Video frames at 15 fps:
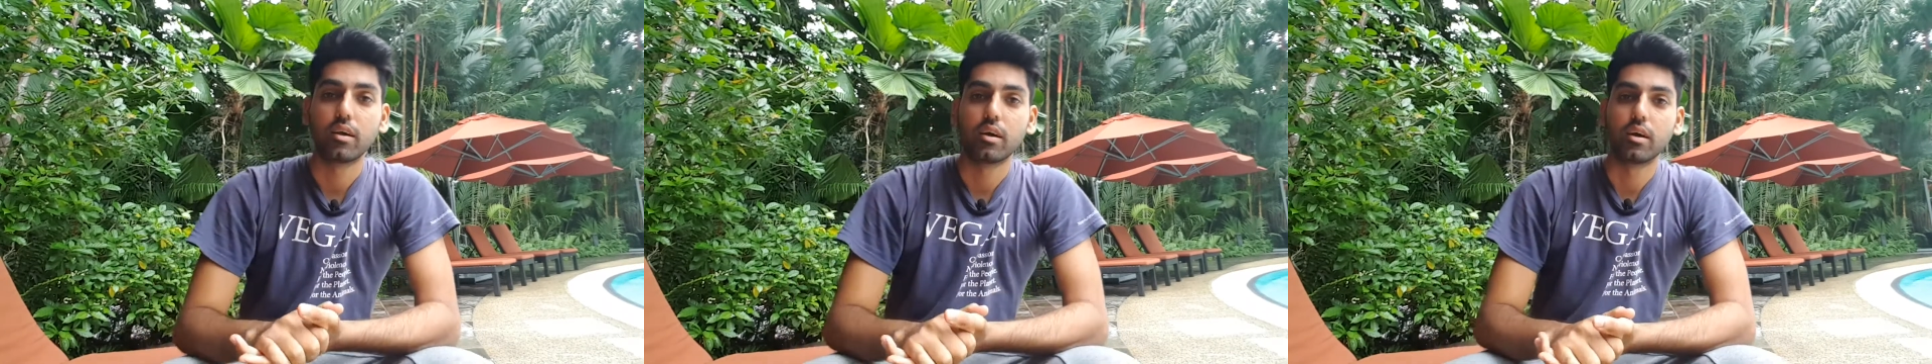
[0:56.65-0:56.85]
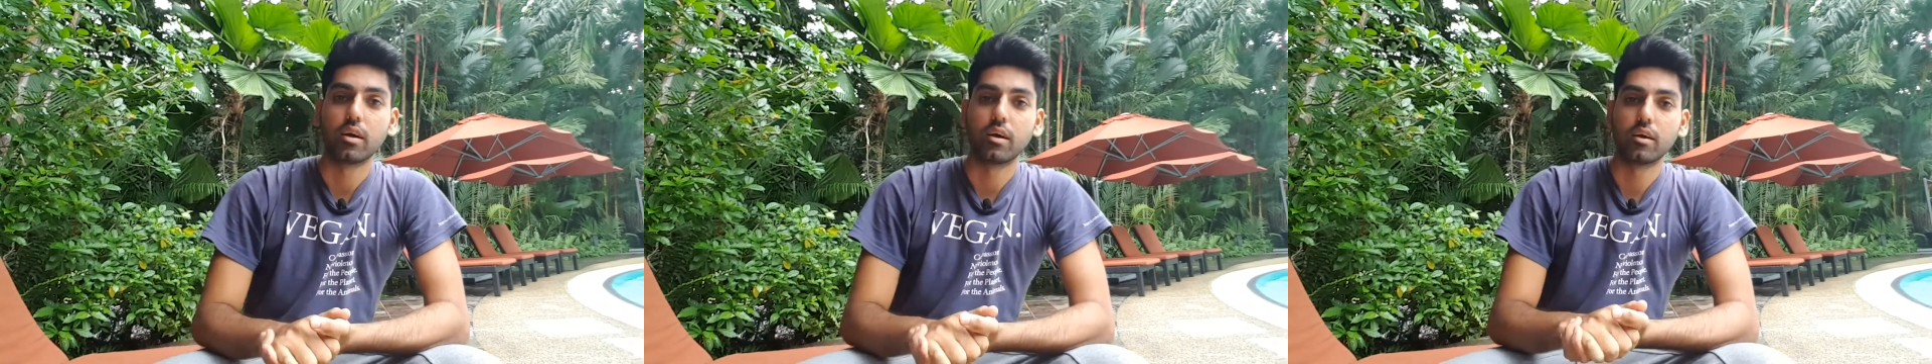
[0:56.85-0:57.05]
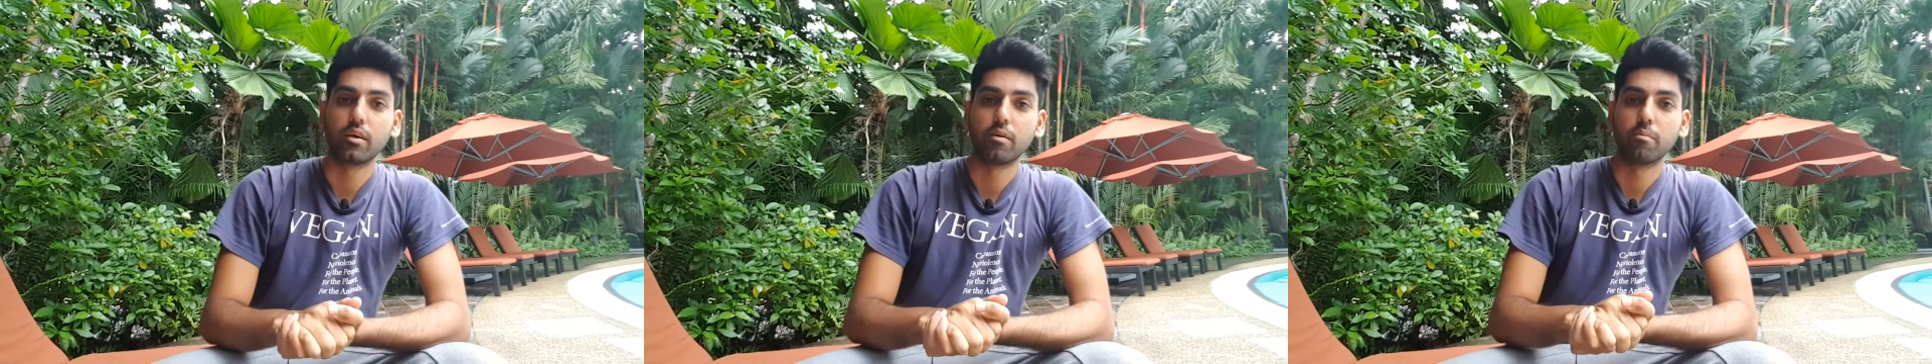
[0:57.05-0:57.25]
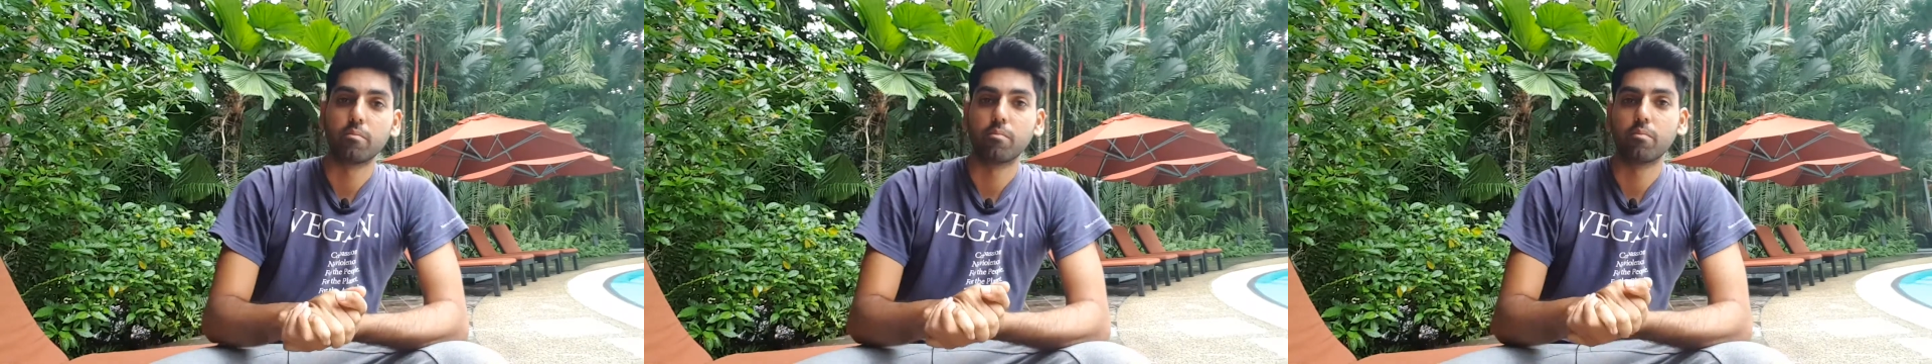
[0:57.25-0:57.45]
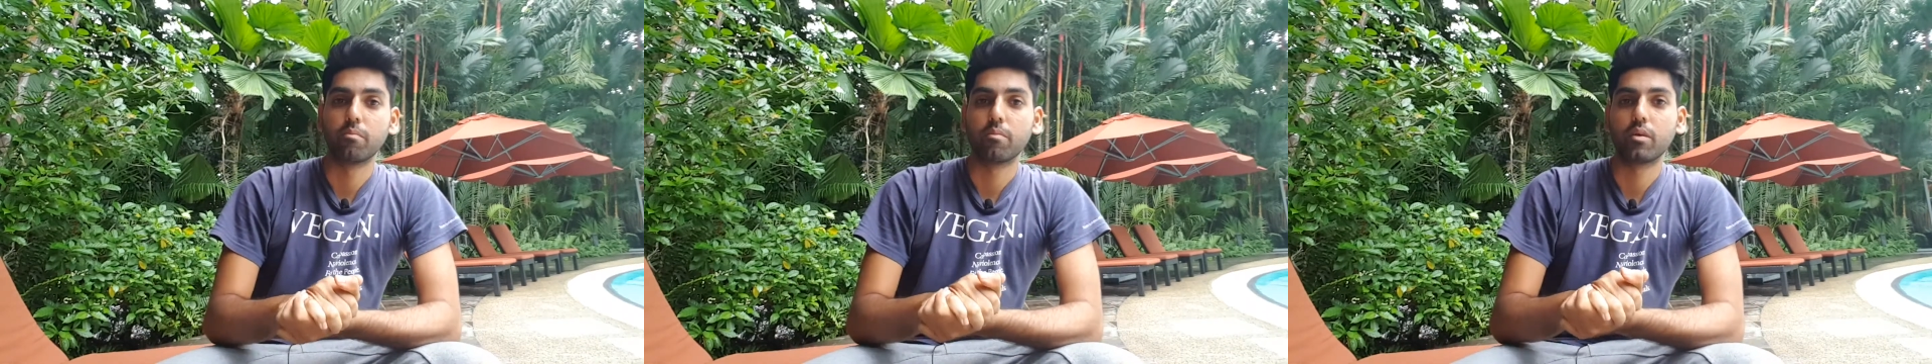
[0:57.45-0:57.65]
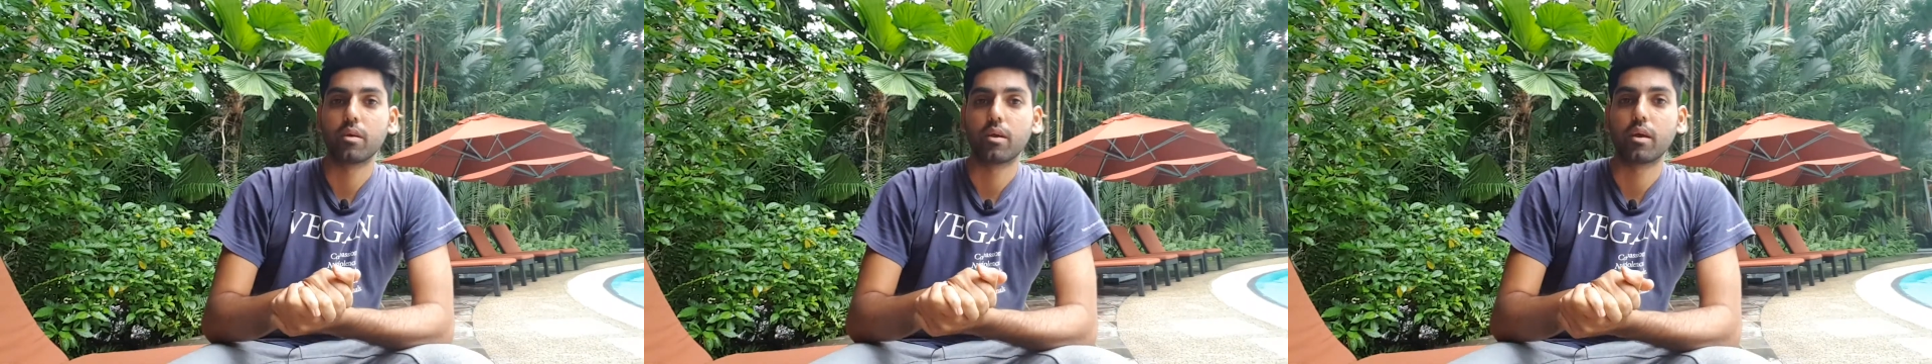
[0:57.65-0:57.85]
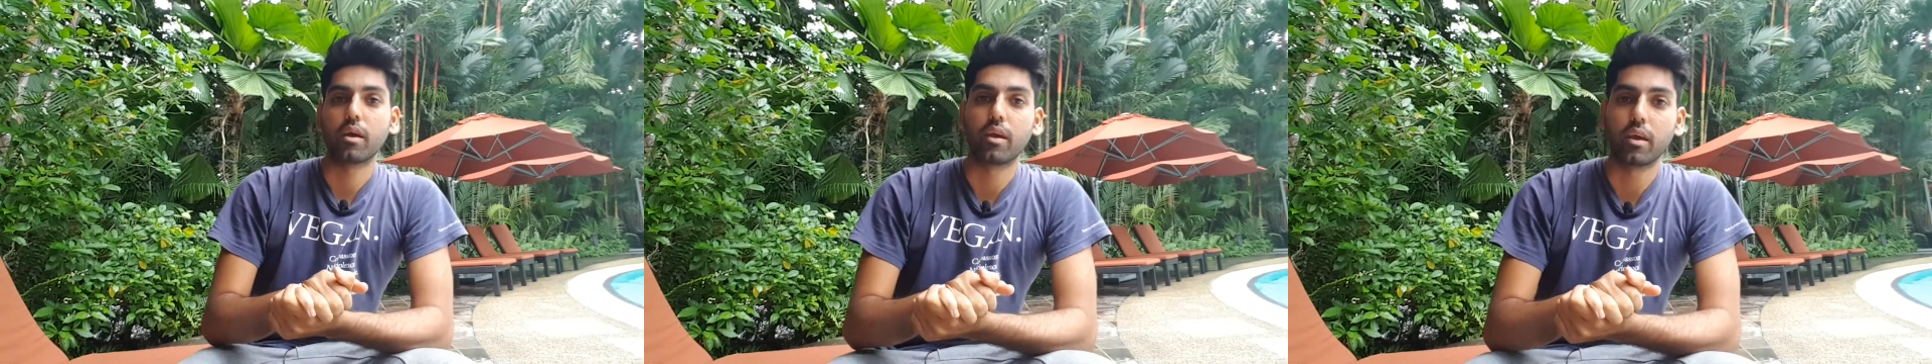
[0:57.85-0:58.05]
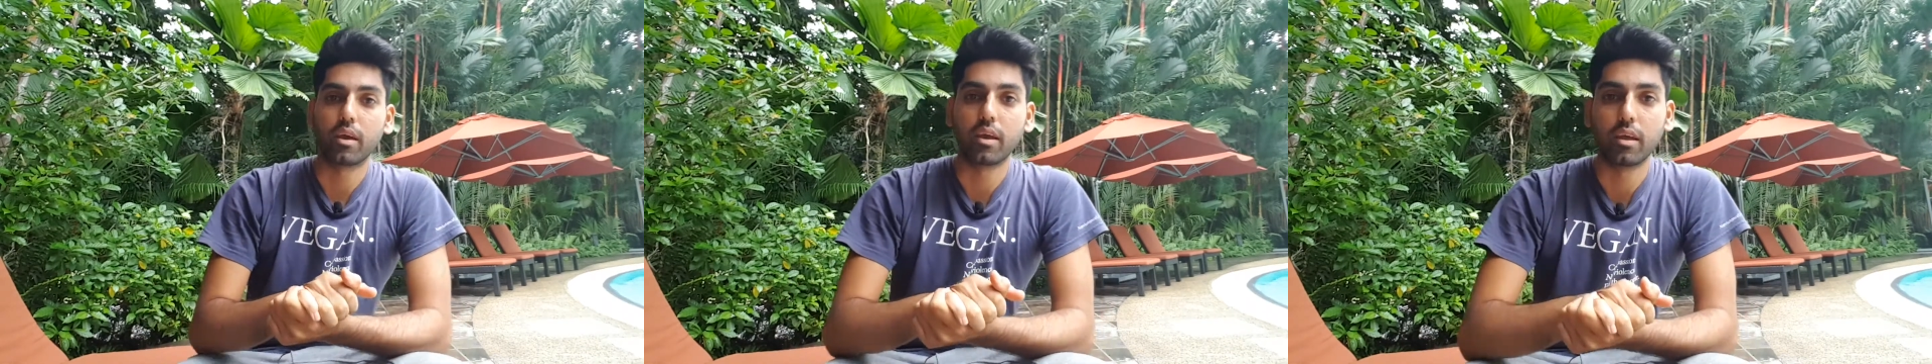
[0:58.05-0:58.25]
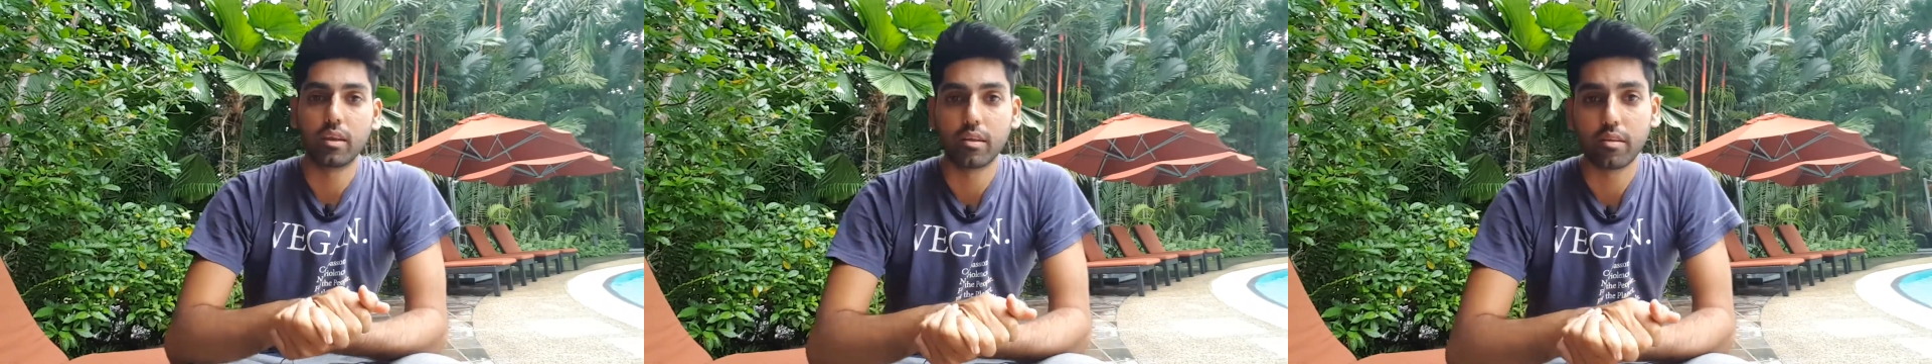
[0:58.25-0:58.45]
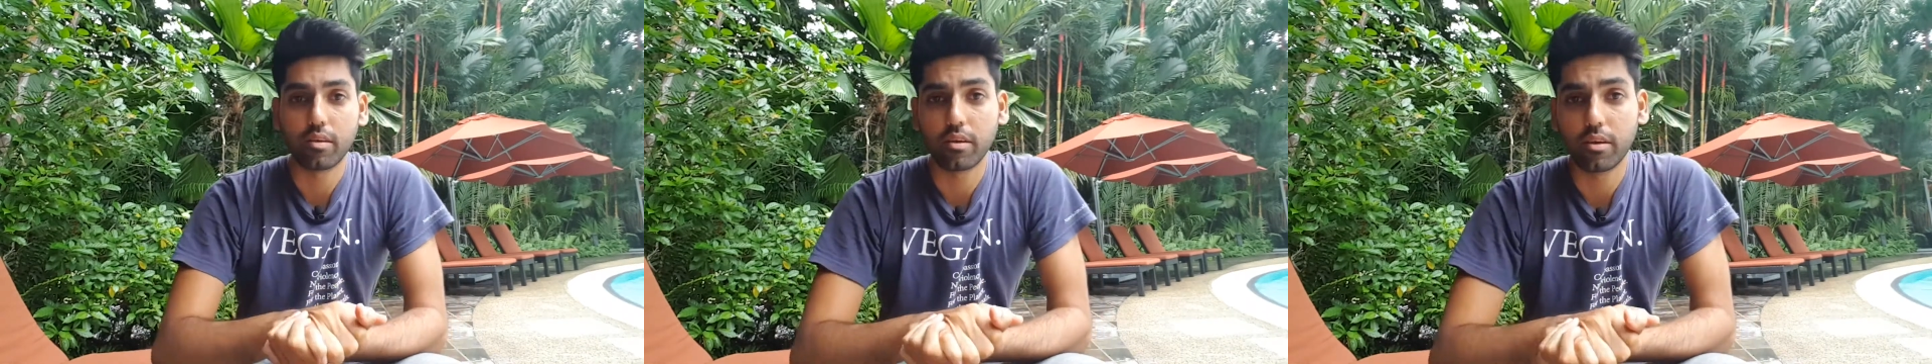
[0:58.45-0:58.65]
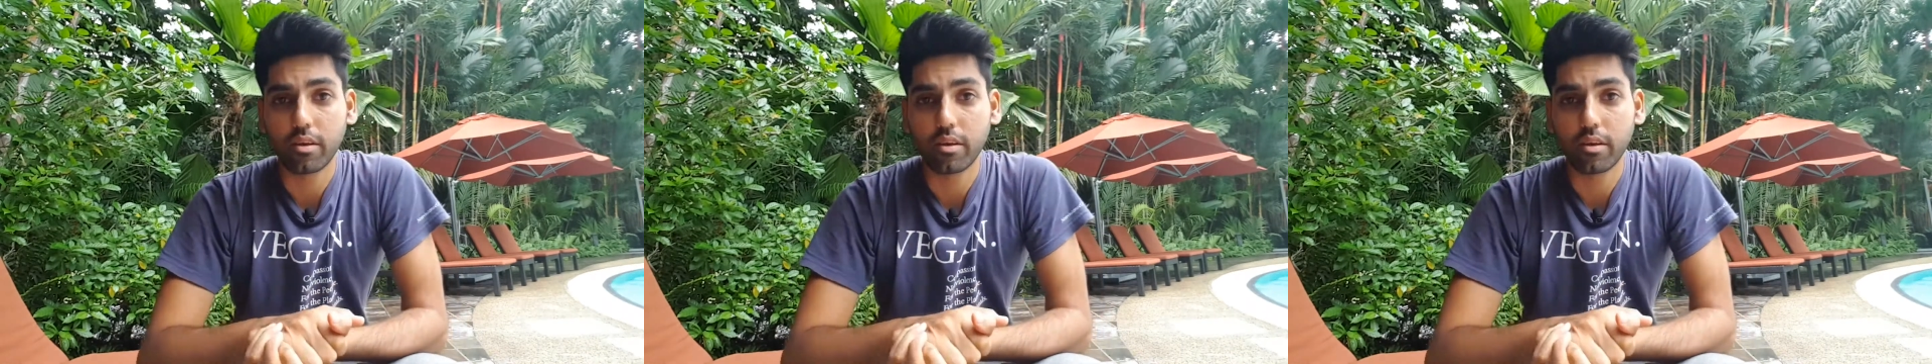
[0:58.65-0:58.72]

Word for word: Um, and